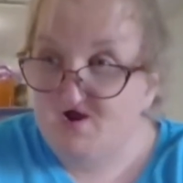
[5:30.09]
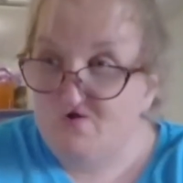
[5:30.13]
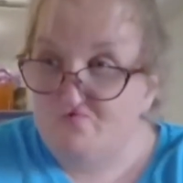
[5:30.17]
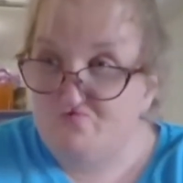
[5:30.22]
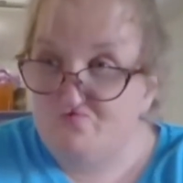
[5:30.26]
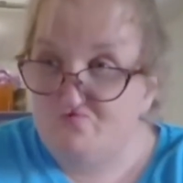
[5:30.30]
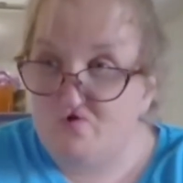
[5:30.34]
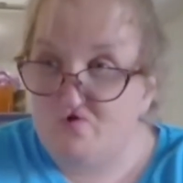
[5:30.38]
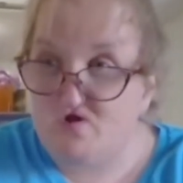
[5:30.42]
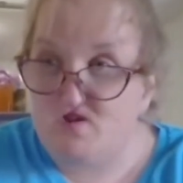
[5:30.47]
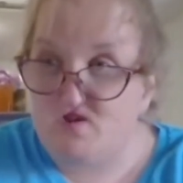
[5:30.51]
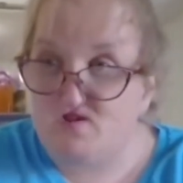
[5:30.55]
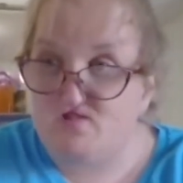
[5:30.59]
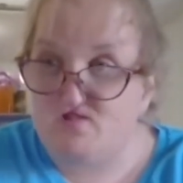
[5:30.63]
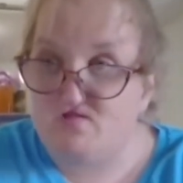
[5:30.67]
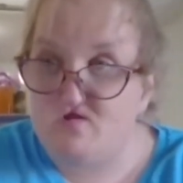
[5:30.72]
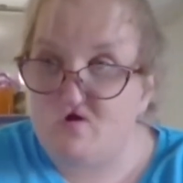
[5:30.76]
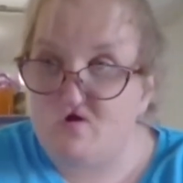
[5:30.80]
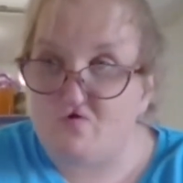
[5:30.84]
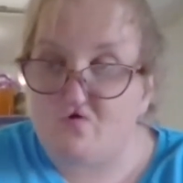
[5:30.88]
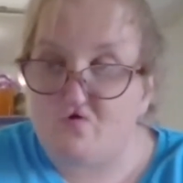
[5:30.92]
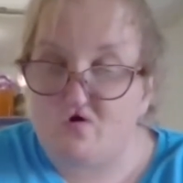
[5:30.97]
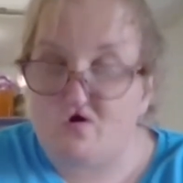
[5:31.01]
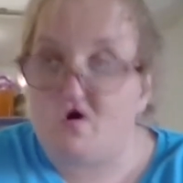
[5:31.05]
would
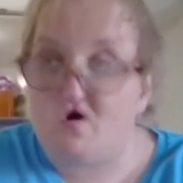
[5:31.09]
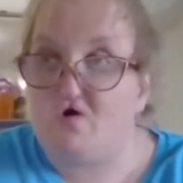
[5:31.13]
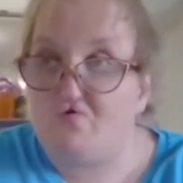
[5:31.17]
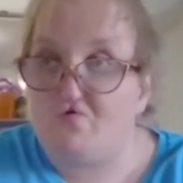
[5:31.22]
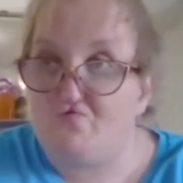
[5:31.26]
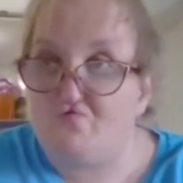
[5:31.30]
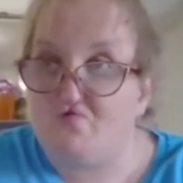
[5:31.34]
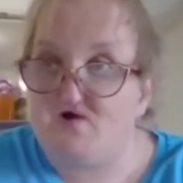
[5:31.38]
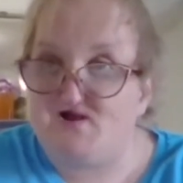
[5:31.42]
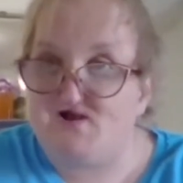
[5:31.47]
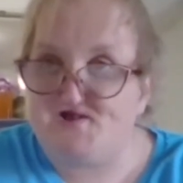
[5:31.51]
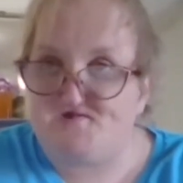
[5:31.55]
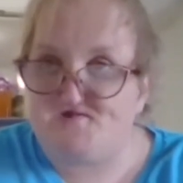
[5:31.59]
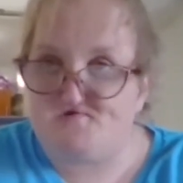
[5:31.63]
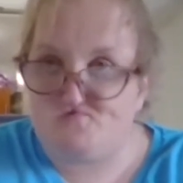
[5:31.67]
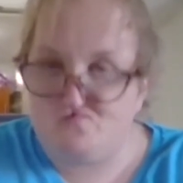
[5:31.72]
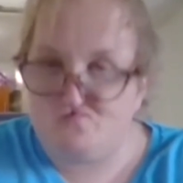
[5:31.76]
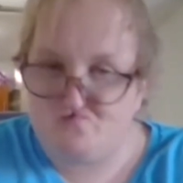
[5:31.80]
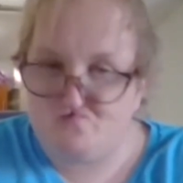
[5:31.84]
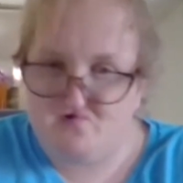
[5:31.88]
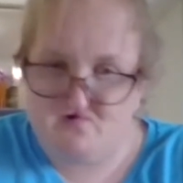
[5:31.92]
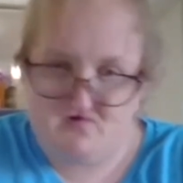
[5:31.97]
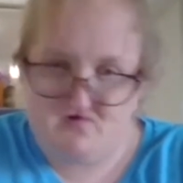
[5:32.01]
go a long way to